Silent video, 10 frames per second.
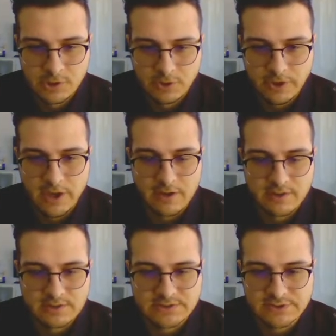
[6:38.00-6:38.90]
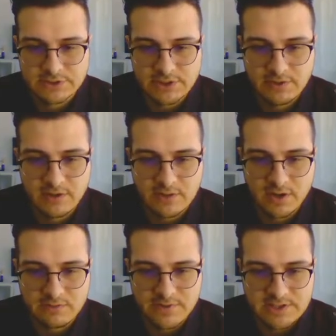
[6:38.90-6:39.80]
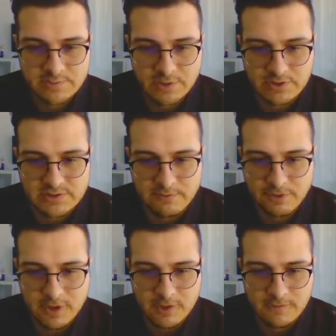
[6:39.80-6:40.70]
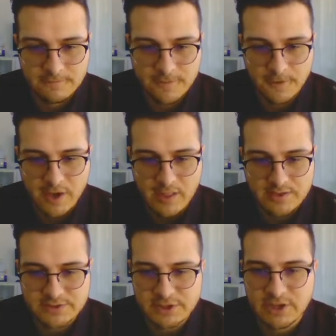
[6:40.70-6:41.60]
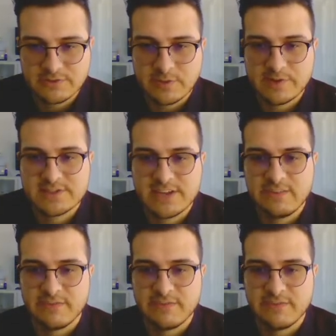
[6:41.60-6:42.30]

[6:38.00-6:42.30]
Okay, it looks good. And then on Facebook, same thing. Okay, it looks good. So I'm going to save